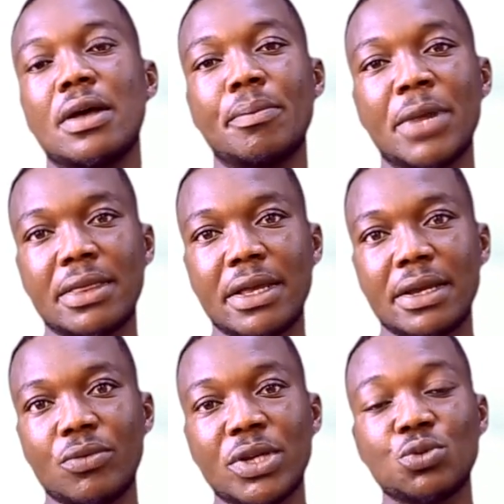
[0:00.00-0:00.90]

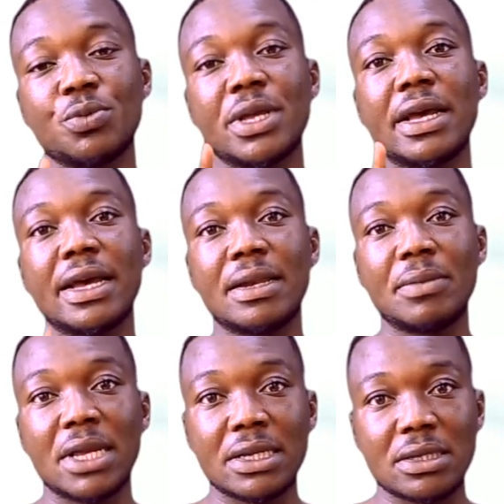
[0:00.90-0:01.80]
method, which will be
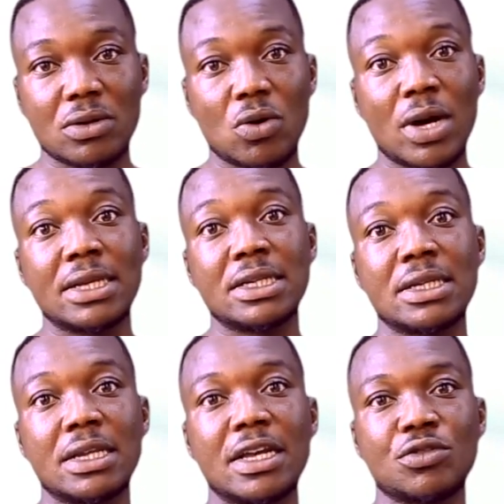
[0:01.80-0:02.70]
elimination or
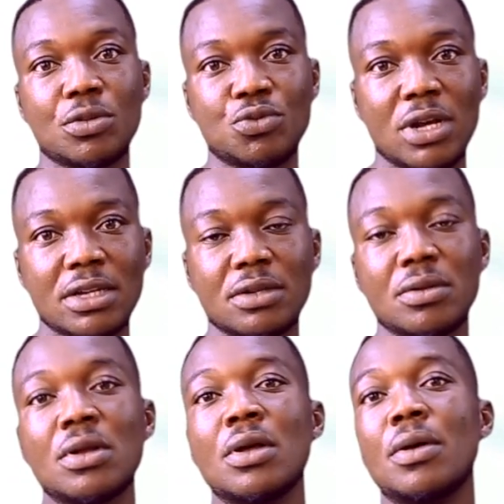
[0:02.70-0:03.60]
addition and
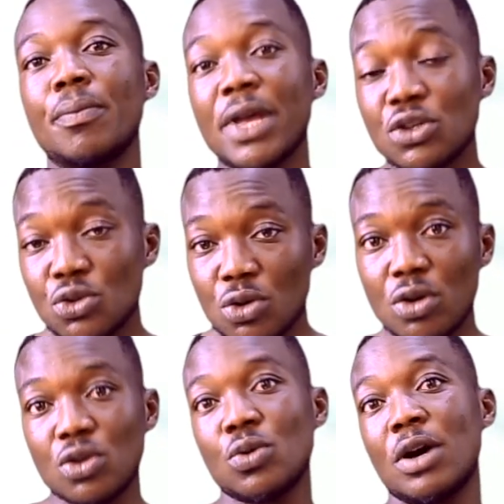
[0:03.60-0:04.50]
subtraction. Make
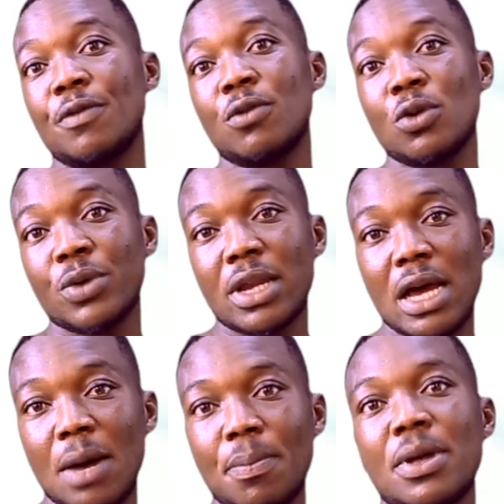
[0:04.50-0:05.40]
sure you are following
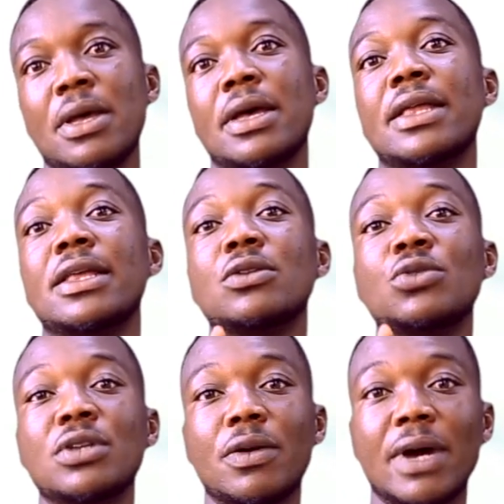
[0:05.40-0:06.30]
up and then
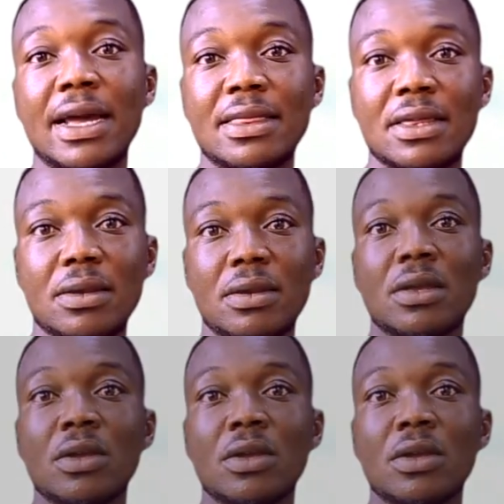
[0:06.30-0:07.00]
doing the right thing.